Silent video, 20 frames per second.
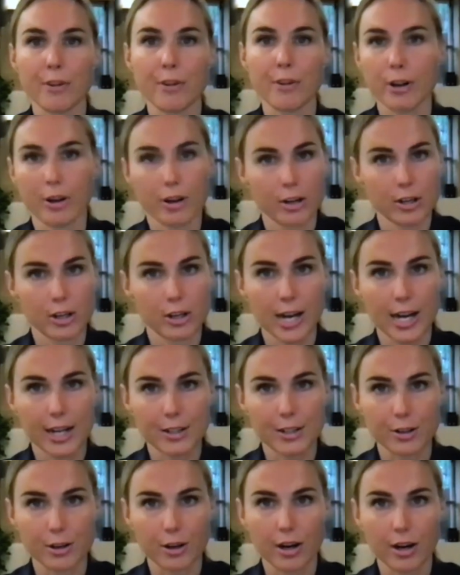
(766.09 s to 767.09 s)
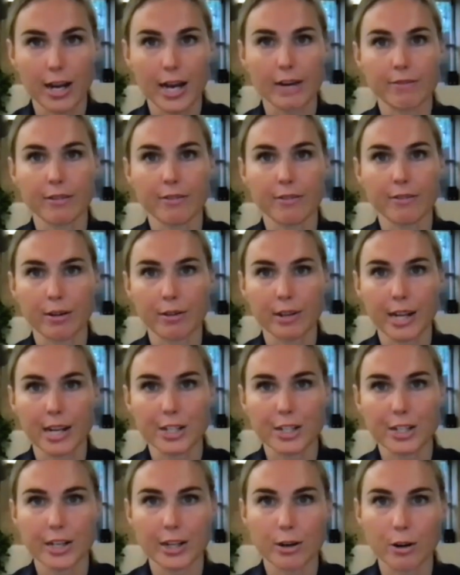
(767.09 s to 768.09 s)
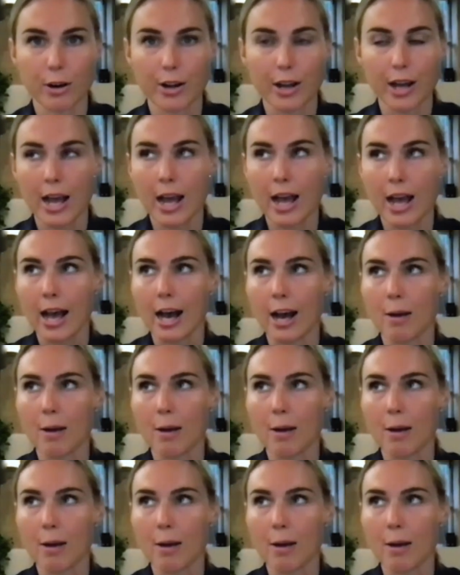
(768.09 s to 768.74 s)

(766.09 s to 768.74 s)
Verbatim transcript: if you're a director or head of a foundation or